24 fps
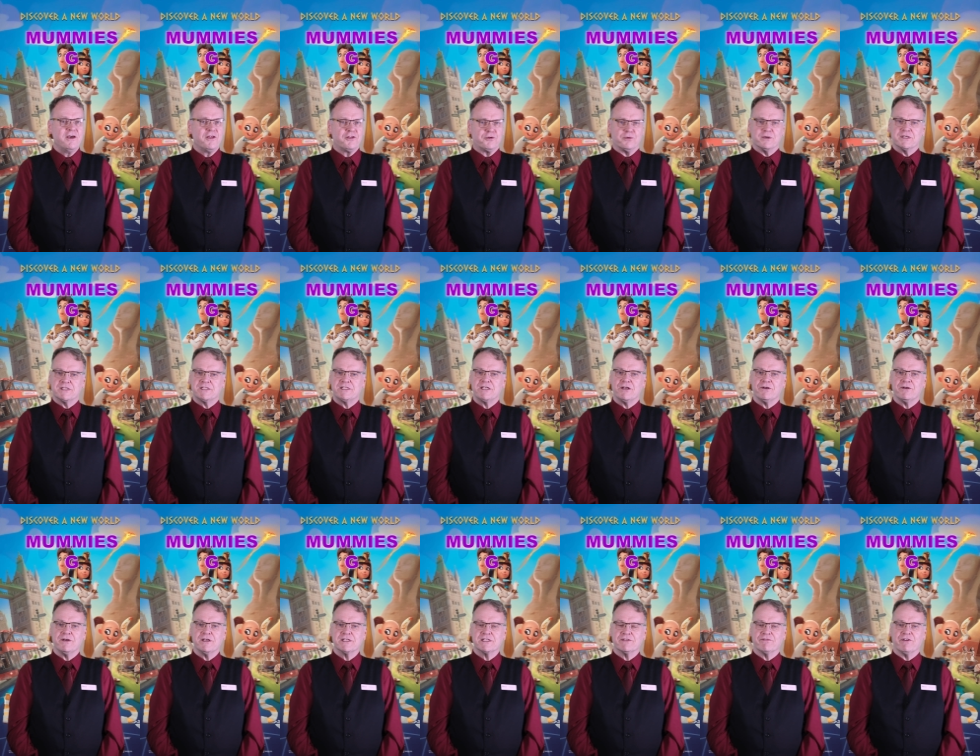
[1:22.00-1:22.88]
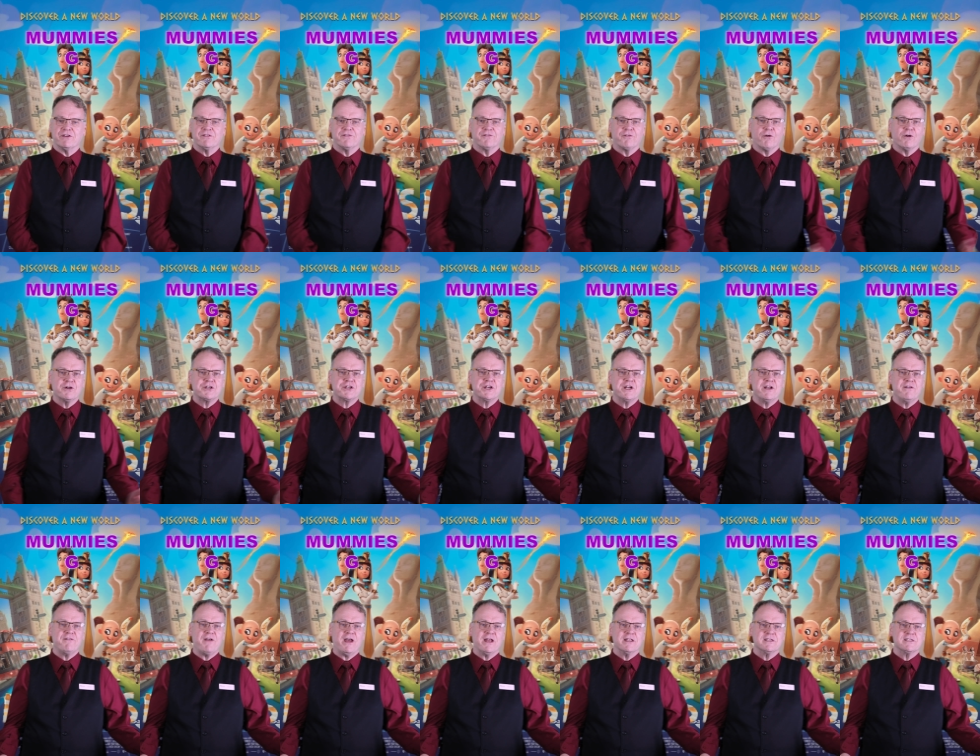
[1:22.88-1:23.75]
Through a series of unfortunate
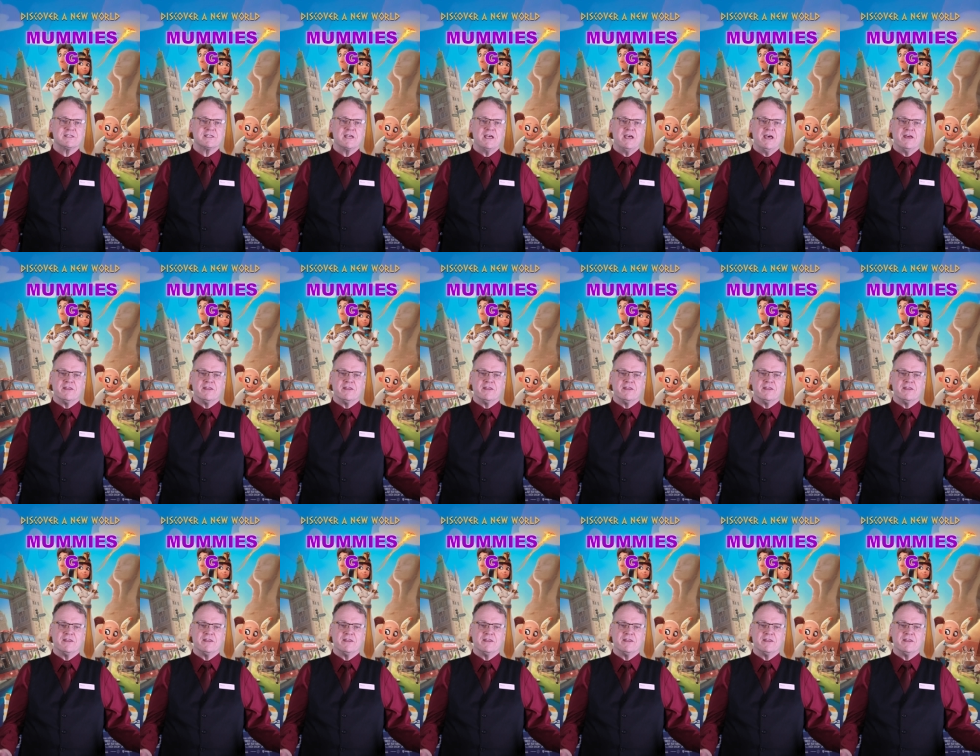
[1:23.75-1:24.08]
events,